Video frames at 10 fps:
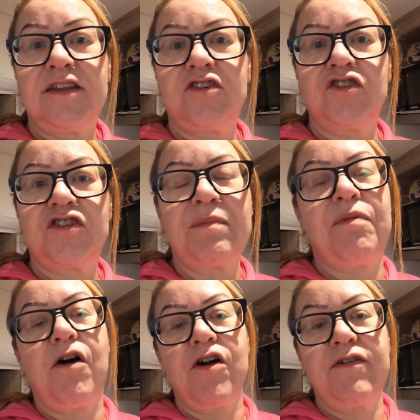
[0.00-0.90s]
just the
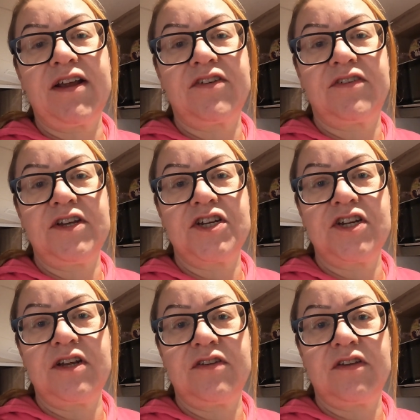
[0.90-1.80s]
Pyrex
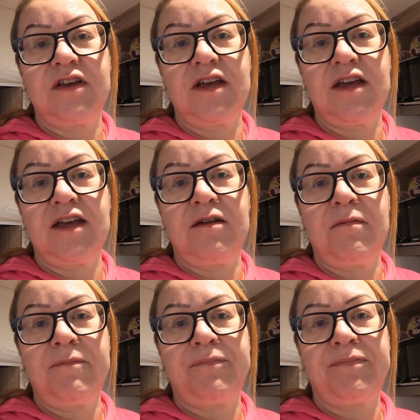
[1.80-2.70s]
dishes.
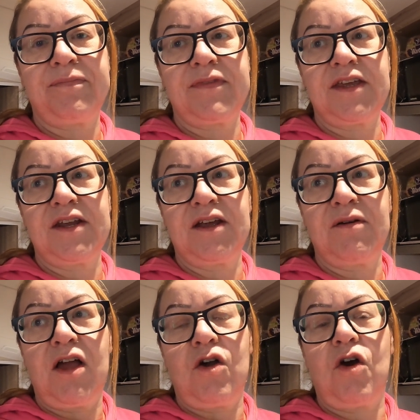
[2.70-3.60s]
Um, you
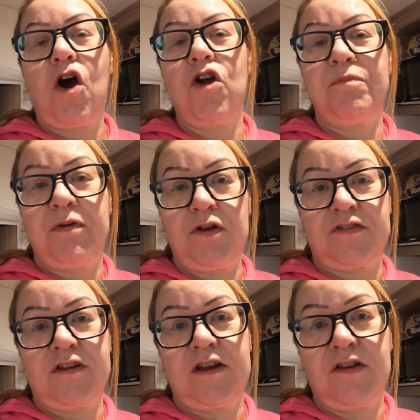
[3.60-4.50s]
know, I
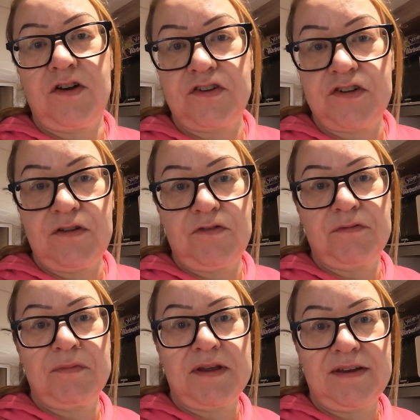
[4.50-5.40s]
personally like to use
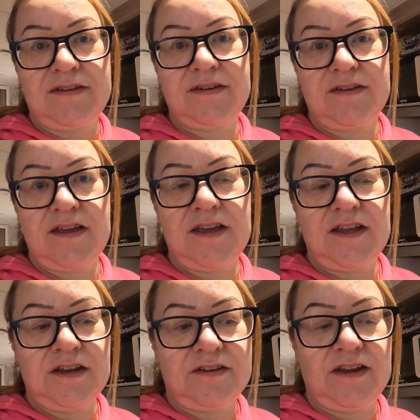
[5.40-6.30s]
meat
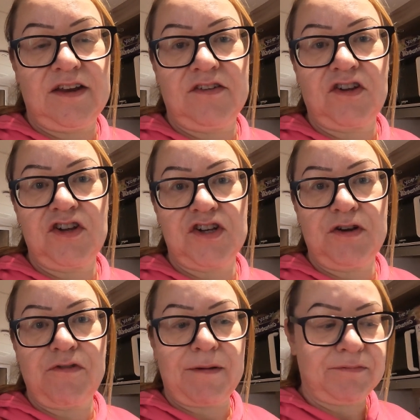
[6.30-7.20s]
uh, tins. I
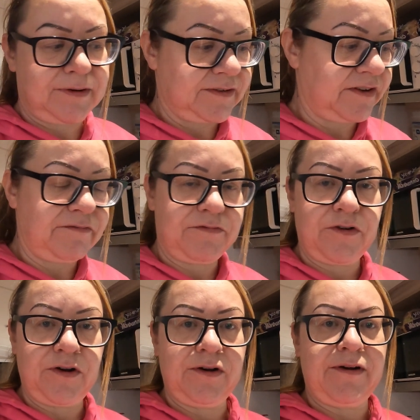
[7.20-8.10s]
usually wrap tin
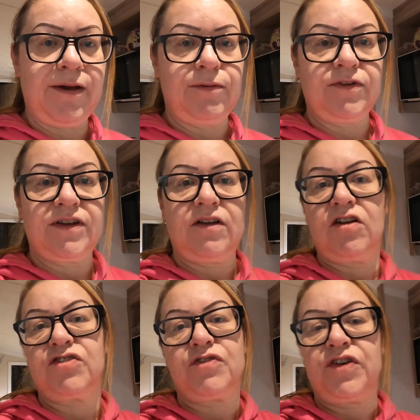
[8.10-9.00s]
foil around and
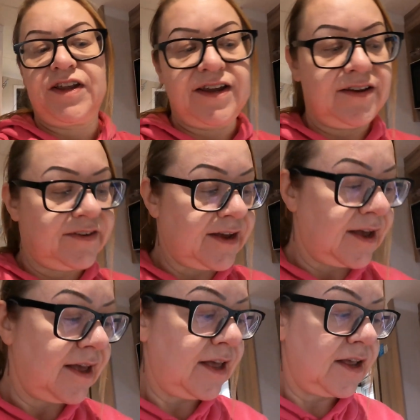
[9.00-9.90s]
I just find it easier.
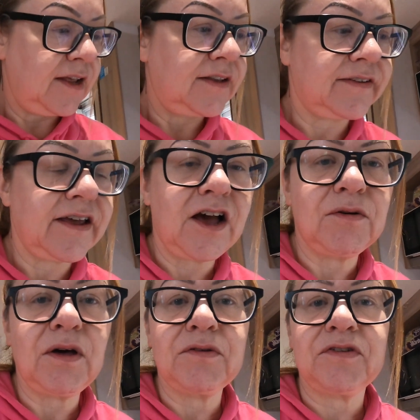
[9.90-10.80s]
So
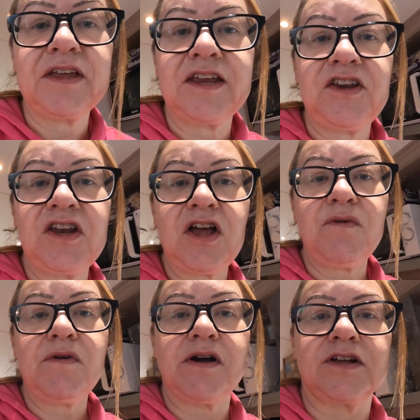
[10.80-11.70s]
I was thinking, you know
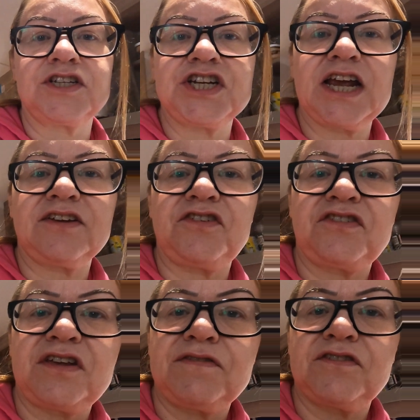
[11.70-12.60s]
what? Check to
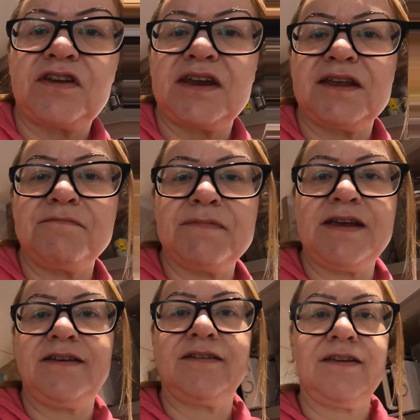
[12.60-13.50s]
see if there's any
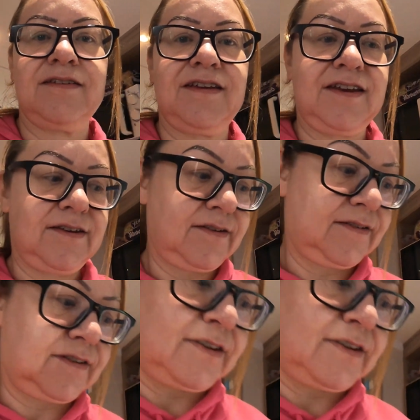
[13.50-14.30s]
meat tins.